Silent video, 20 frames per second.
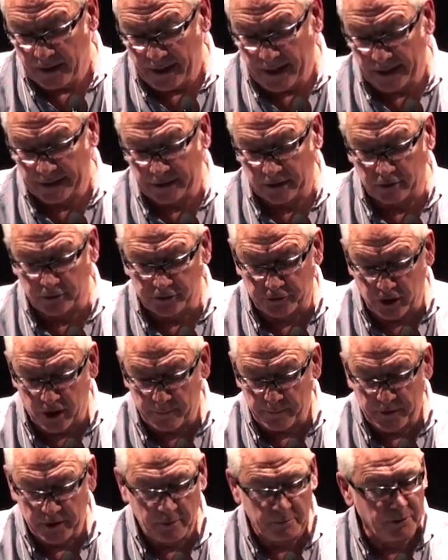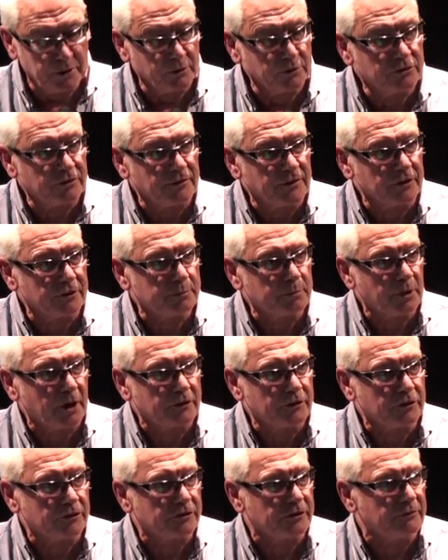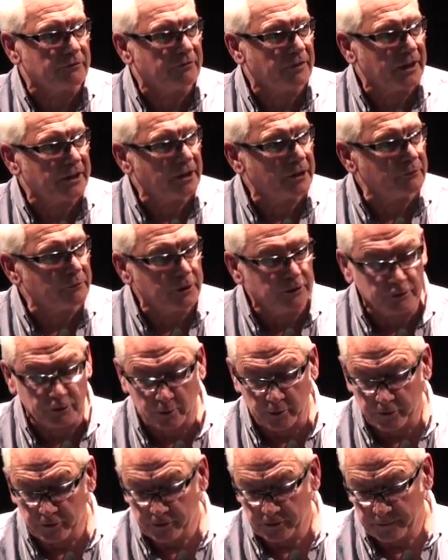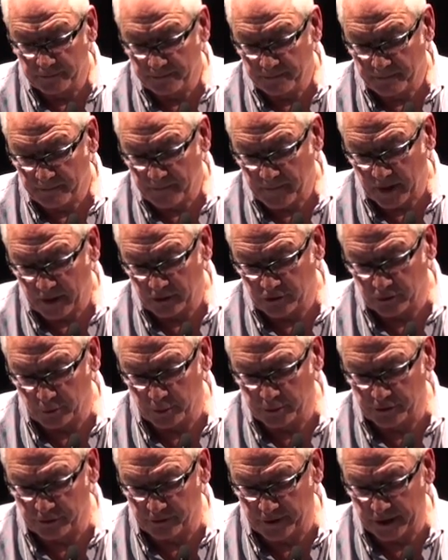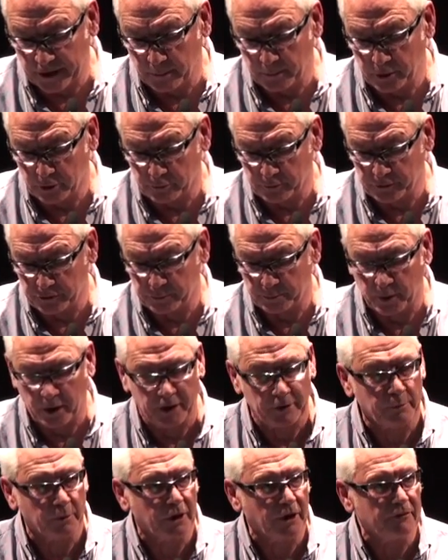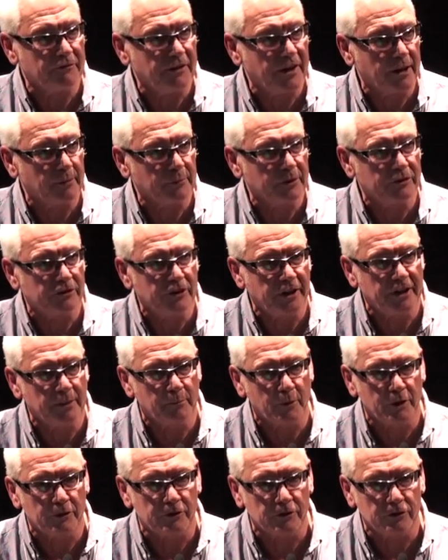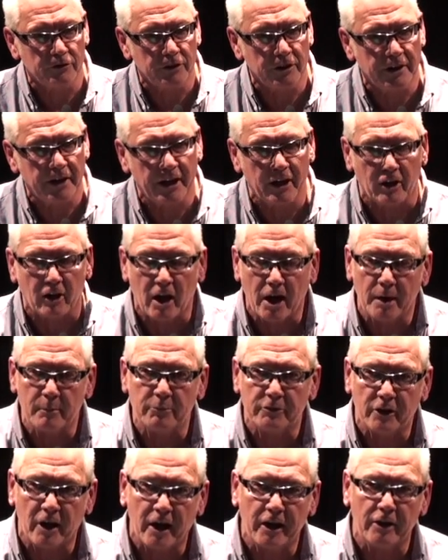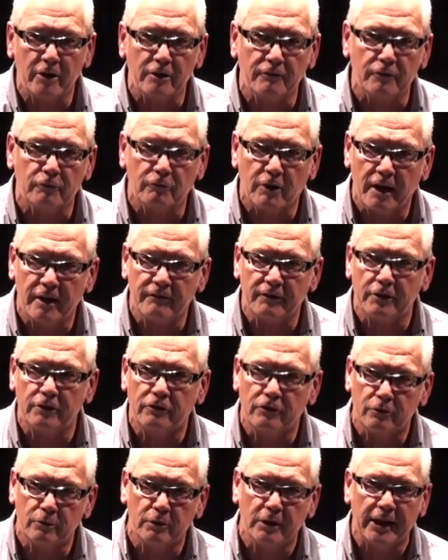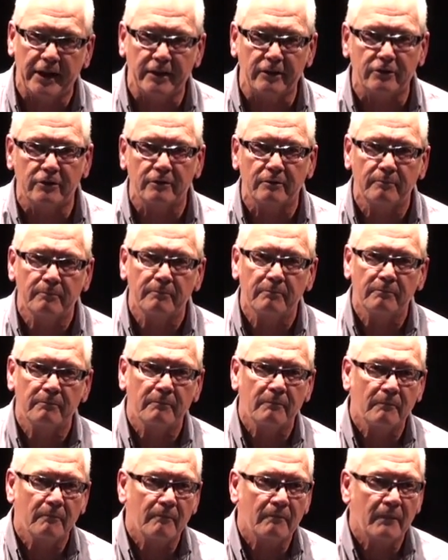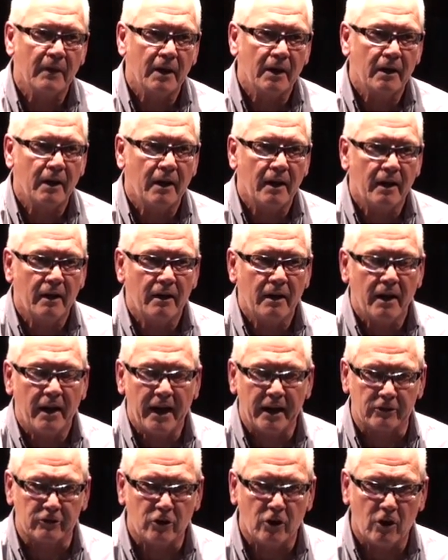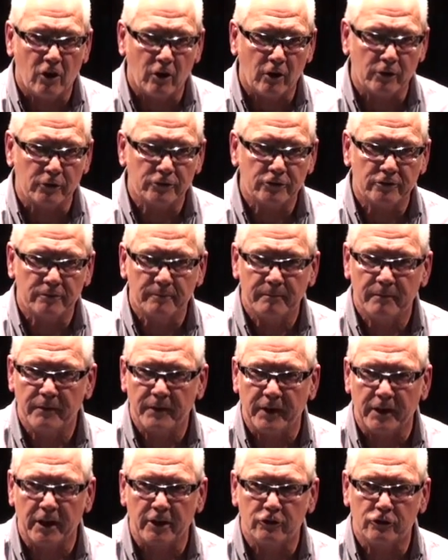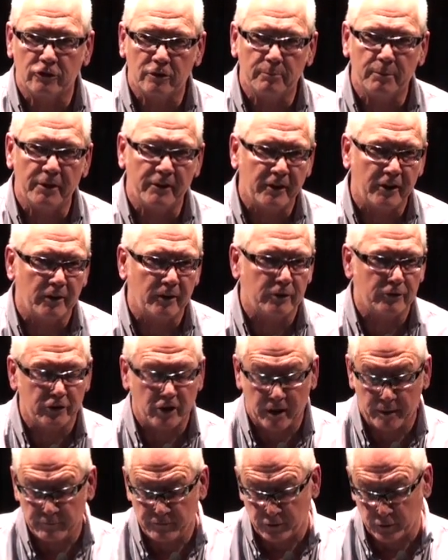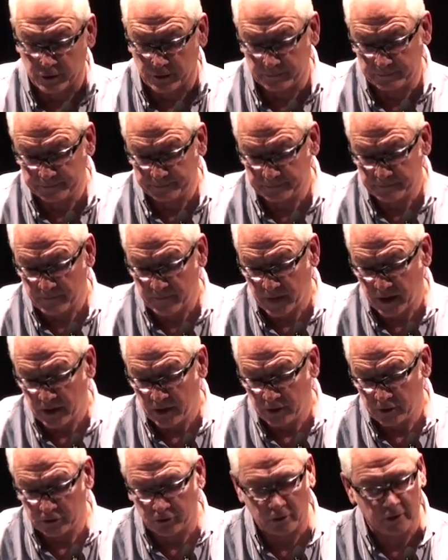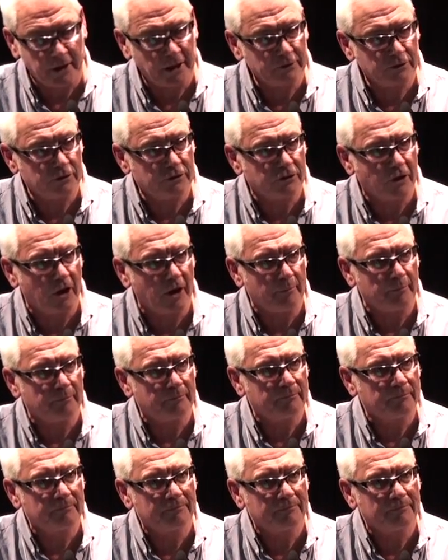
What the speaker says: And it'll stop the abuse of this precious and finite resource so it's available to respond when our families need emergency care. I'm tired of arriving too late at calls that I should be there in time for. So let's stop